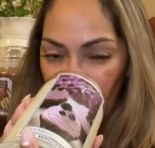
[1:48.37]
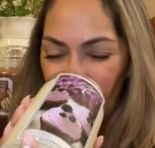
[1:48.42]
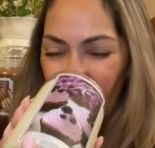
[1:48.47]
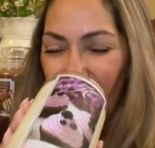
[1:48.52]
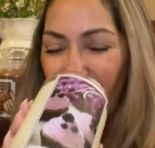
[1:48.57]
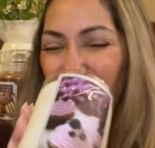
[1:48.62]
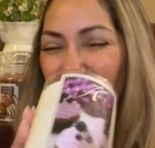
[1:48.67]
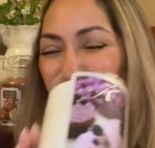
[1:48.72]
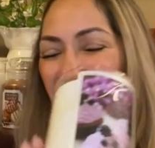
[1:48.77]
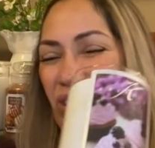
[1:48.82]

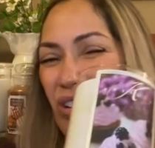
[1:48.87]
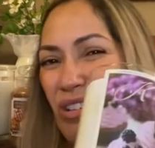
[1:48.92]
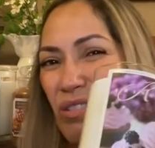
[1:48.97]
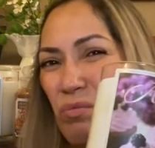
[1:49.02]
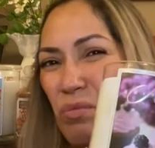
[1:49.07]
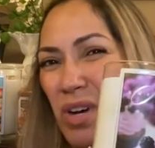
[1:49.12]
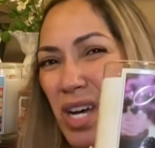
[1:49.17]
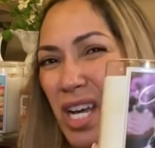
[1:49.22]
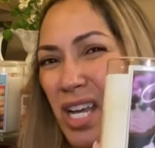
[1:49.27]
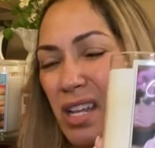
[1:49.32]
And you know
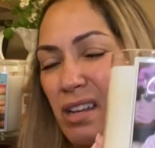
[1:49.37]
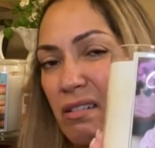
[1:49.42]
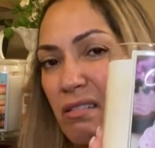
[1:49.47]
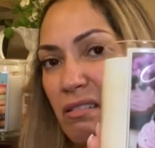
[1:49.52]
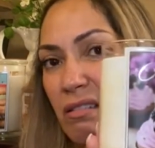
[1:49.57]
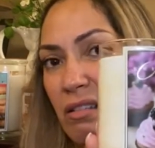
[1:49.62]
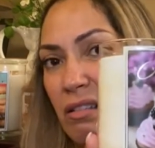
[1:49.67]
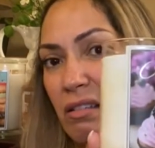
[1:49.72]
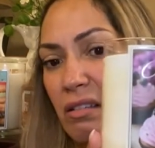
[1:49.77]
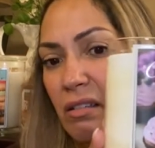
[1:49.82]
what?
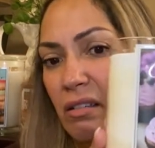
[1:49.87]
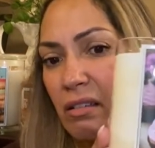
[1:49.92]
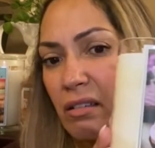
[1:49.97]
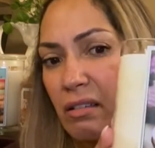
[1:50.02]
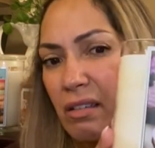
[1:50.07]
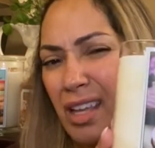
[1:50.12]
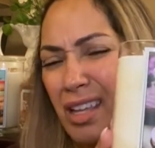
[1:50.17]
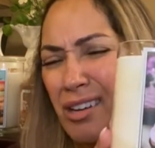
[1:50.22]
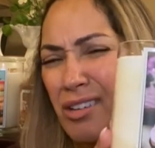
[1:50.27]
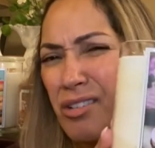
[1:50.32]

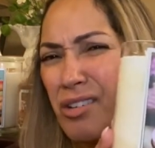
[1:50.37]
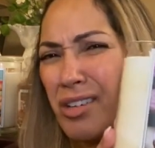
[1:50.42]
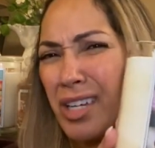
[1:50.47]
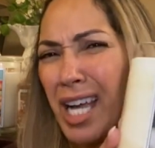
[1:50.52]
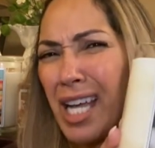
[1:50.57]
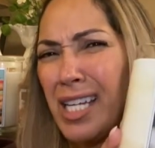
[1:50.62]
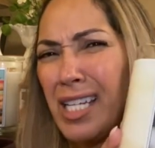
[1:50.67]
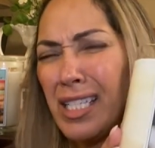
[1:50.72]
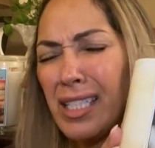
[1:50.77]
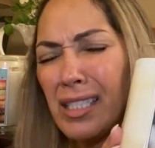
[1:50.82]
I don't know,
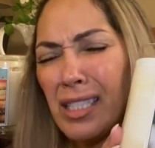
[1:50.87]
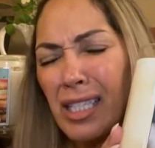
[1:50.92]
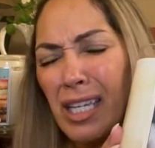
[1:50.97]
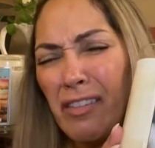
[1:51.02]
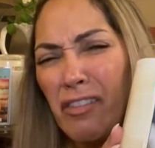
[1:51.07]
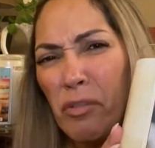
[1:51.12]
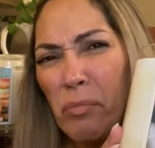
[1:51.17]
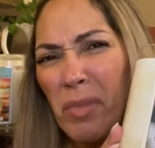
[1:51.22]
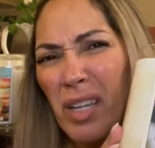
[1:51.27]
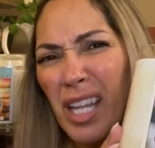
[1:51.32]
kind of it's
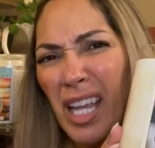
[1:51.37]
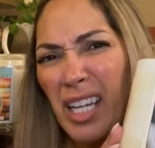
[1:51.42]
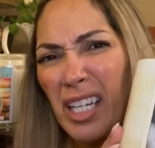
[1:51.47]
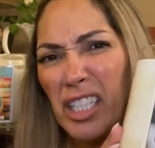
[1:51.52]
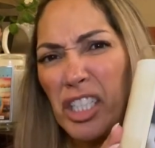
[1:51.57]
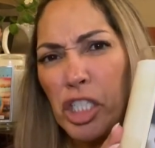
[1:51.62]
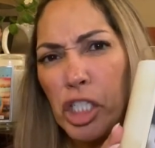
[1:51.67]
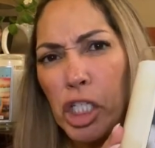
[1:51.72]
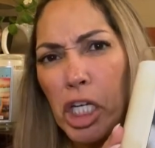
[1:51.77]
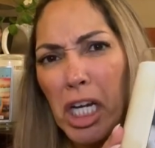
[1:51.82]
giving me like a
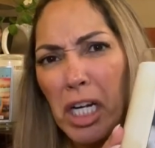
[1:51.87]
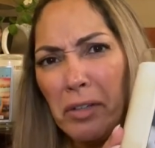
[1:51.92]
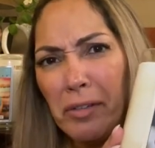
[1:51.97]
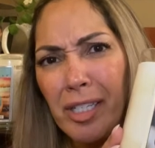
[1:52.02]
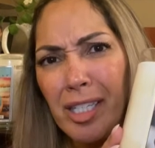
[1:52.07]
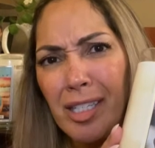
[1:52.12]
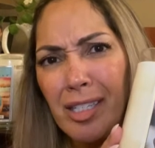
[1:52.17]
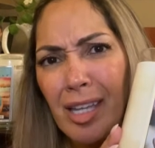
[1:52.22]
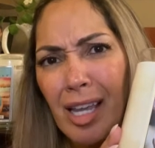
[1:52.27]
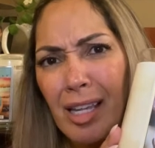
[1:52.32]
cherry
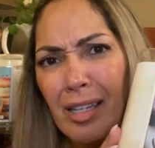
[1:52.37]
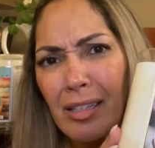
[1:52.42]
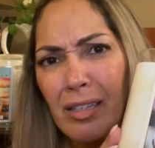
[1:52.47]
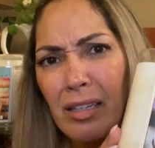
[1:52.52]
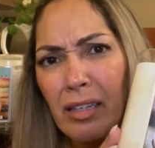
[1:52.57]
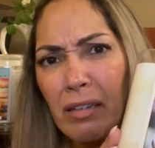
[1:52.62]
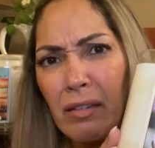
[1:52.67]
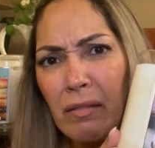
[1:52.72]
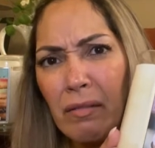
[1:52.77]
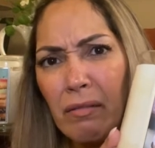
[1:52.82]
scent.
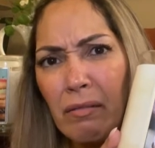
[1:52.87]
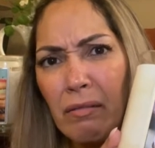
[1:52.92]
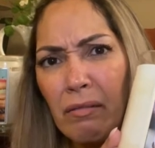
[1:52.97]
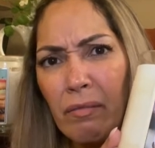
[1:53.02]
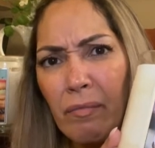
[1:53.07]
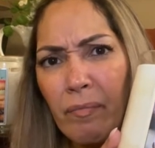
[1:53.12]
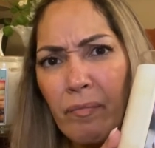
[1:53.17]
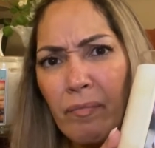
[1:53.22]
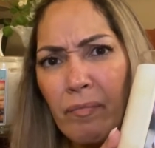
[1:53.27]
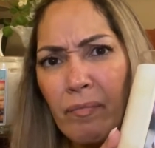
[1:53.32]

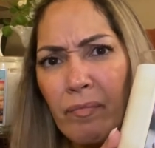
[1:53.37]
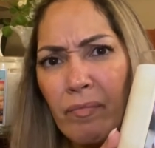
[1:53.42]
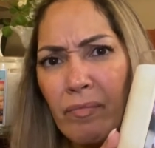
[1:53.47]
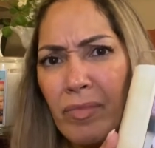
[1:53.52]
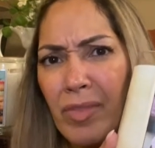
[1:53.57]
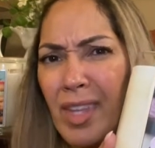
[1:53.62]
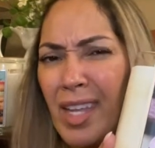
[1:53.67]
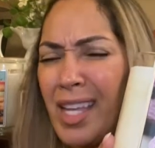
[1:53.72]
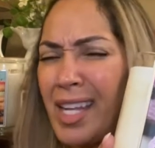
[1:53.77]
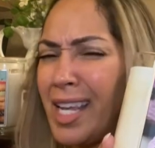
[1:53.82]

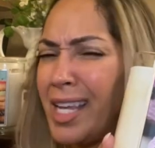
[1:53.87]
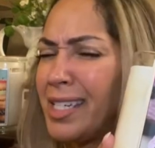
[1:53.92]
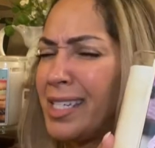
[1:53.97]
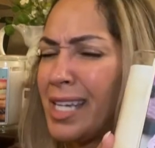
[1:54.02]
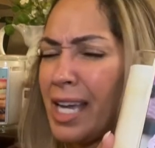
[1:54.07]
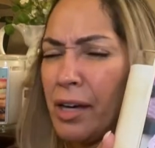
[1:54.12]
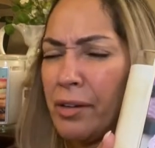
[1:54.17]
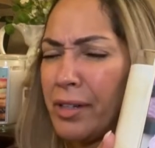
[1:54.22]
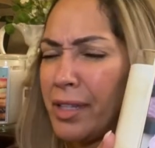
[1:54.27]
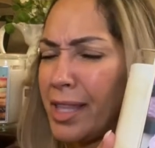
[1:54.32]
And I
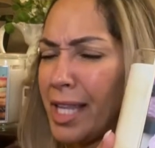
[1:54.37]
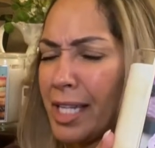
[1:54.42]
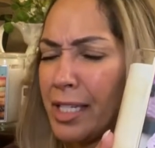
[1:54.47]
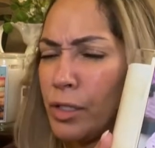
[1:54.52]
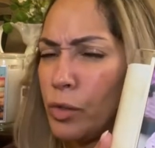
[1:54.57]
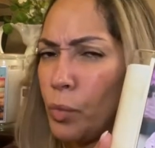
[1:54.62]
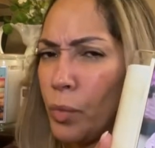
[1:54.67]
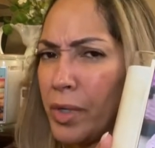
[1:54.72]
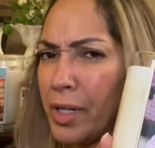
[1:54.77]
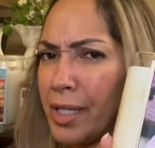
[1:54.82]
doubt it,
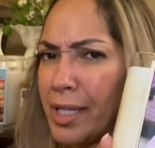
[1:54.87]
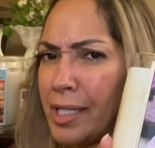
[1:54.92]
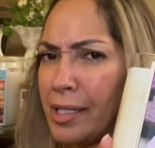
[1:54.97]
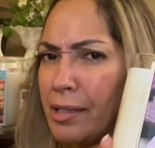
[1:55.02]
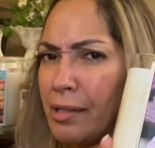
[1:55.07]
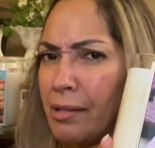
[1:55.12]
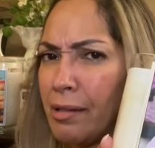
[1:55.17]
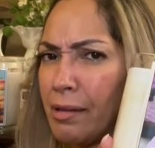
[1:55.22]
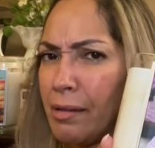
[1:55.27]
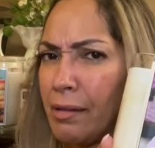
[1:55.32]
that's one of the
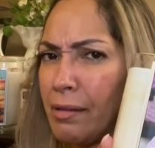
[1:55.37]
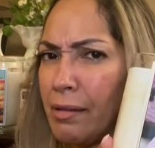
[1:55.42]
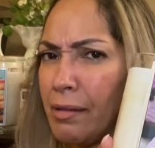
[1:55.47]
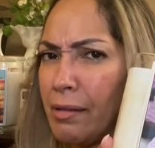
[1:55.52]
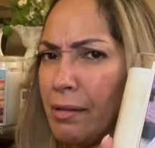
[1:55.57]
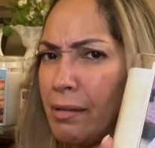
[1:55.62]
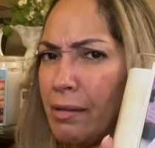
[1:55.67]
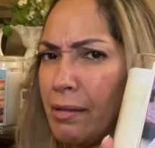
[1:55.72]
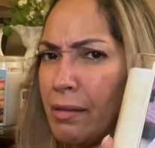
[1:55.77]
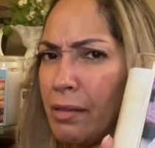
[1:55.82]

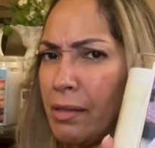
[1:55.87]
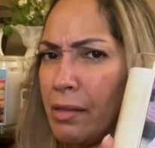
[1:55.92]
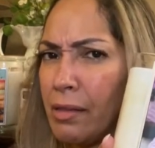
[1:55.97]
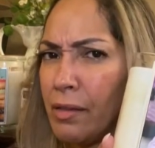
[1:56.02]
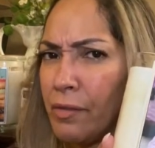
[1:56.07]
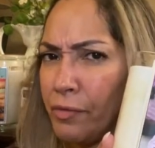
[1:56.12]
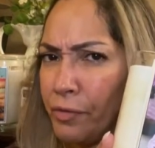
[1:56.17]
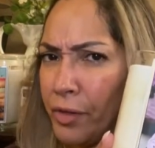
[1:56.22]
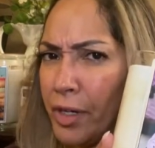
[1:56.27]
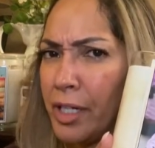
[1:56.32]

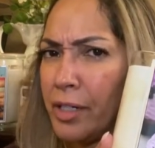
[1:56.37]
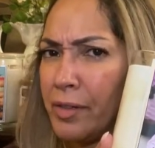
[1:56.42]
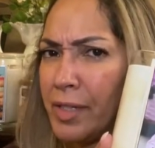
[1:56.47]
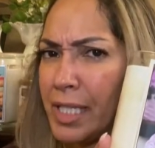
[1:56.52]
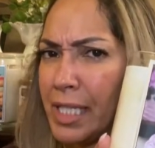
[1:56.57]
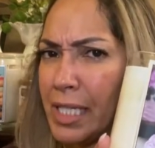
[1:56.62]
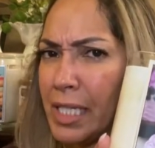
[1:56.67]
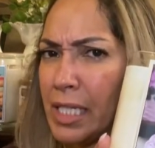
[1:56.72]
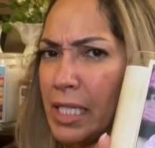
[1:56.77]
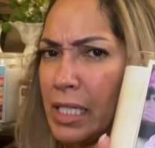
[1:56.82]

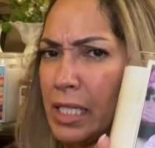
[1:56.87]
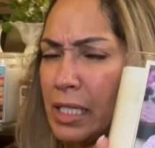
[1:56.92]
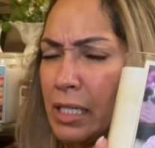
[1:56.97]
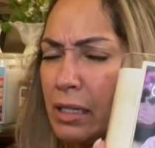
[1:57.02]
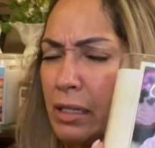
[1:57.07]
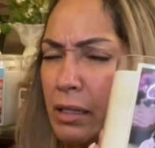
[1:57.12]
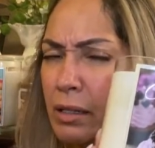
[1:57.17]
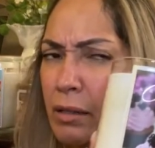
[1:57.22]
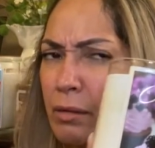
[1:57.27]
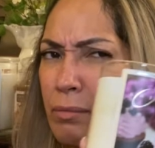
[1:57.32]
fragrances,
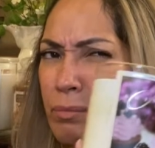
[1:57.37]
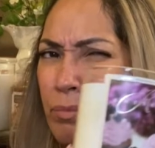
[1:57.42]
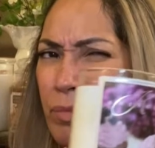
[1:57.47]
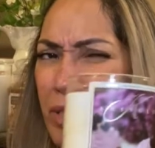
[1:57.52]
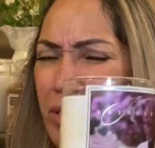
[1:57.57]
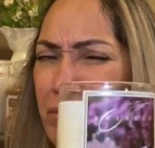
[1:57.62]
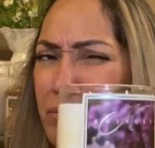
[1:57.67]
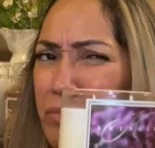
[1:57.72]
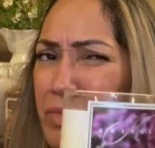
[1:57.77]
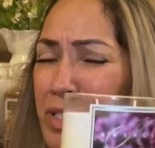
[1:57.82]

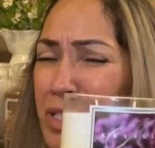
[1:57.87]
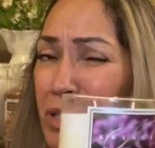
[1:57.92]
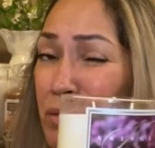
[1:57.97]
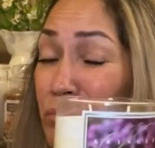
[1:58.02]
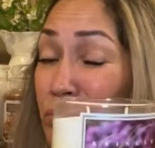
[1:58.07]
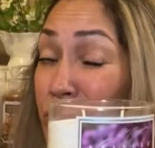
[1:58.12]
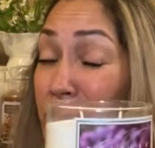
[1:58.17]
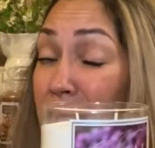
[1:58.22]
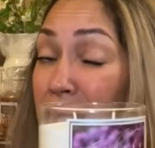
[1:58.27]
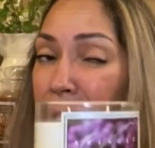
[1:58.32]
but for
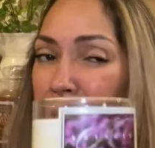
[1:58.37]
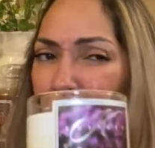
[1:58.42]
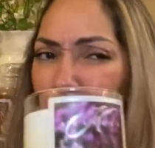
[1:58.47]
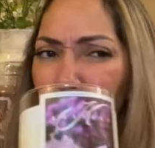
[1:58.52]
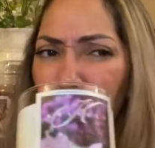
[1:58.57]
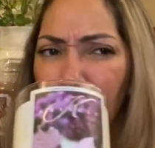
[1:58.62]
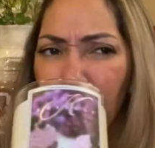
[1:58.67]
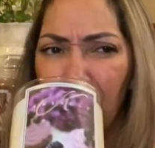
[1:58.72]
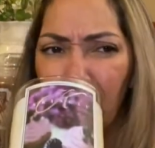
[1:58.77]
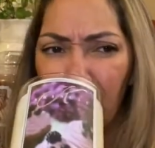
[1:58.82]
some
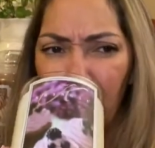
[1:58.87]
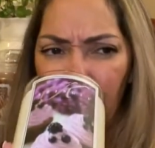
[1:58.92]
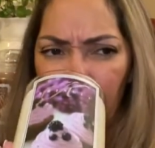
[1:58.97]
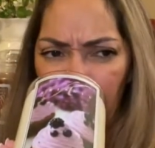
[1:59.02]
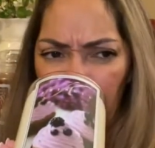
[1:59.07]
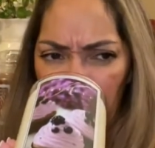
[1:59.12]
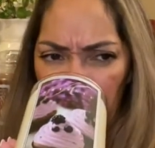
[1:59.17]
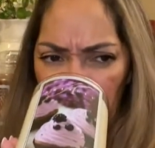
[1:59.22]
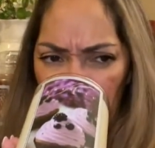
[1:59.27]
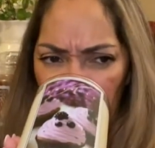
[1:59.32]
reason.
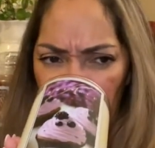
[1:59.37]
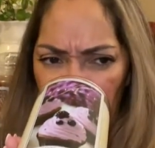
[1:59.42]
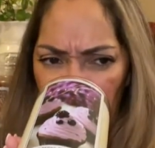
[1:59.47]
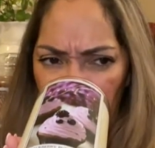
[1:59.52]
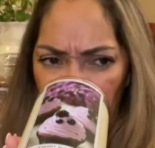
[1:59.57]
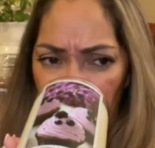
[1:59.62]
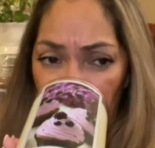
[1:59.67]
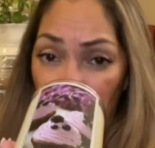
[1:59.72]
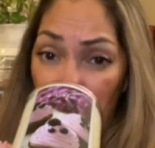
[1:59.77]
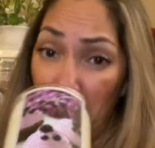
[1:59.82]

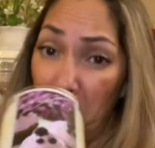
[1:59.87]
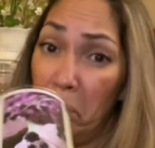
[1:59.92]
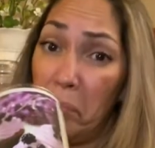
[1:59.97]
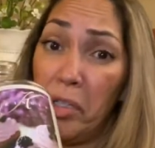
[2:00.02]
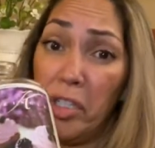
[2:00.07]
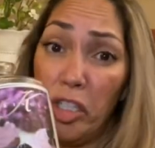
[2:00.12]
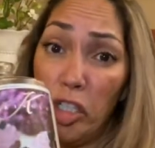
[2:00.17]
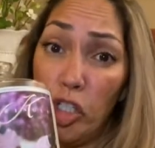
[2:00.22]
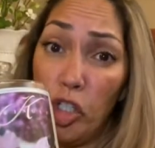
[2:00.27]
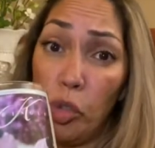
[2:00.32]
But
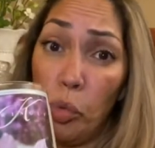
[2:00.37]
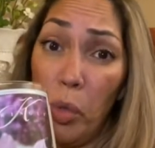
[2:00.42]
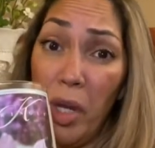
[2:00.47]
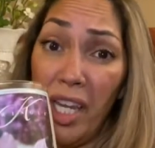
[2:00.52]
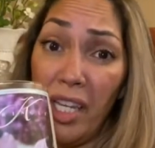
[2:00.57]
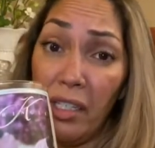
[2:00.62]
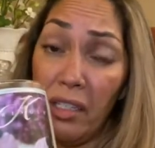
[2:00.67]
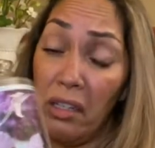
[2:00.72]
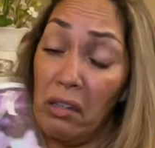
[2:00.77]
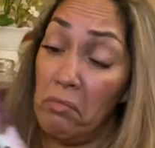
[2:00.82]
it's
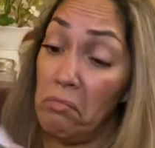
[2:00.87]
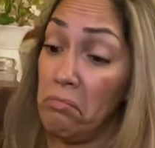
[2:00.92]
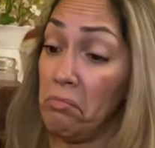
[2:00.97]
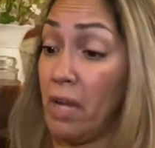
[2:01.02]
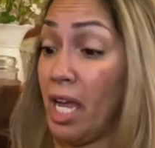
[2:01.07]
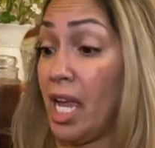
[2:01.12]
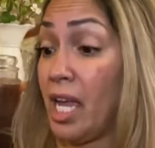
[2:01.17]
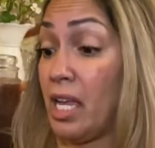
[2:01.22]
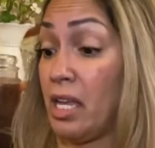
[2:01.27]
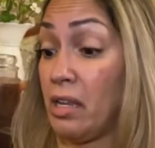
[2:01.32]
sweet,
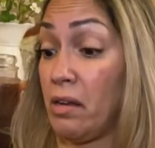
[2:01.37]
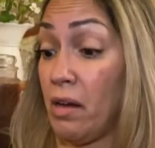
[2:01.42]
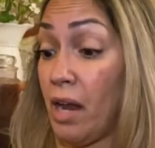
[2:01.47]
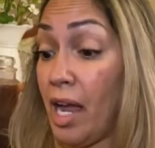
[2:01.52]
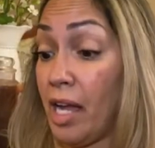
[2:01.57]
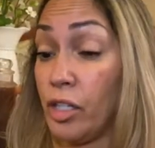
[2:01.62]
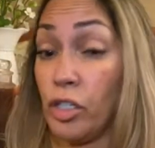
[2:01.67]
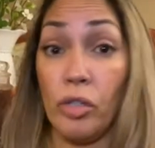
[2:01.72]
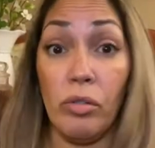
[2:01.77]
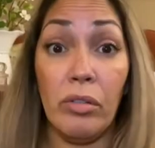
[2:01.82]
and
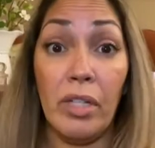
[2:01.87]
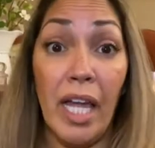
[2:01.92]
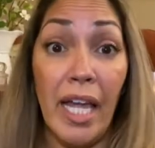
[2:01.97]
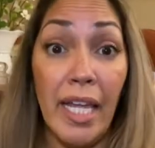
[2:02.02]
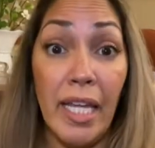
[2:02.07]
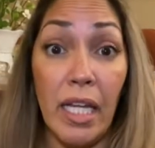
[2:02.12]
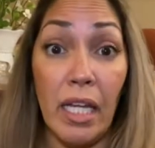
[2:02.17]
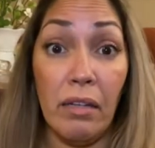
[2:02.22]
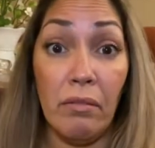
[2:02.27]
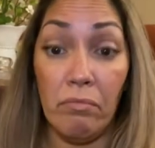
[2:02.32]
I do
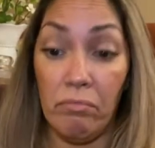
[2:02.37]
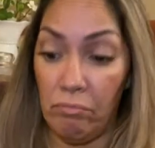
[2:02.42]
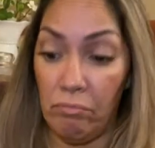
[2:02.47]
like it.